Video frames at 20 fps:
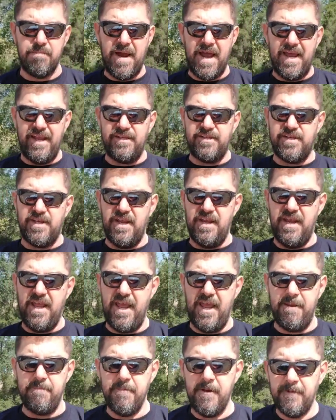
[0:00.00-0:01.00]
mighty
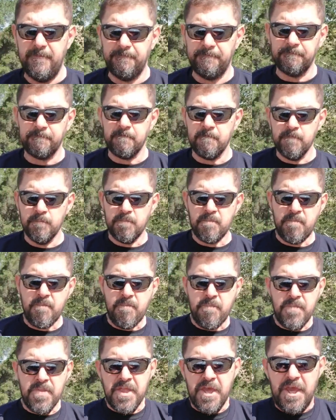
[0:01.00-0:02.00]
name.
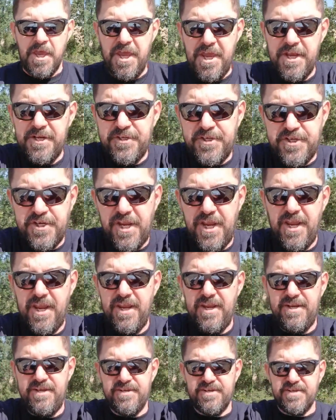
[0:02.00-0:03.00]
In
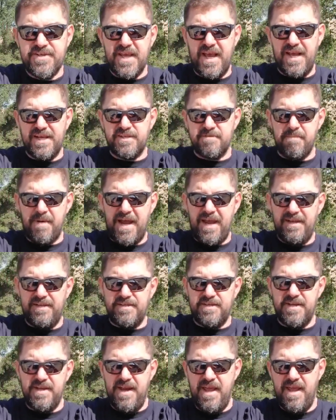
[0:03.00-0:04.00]
Jesus'
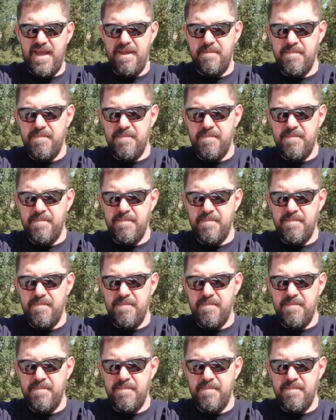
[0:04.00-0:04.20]
mighty name.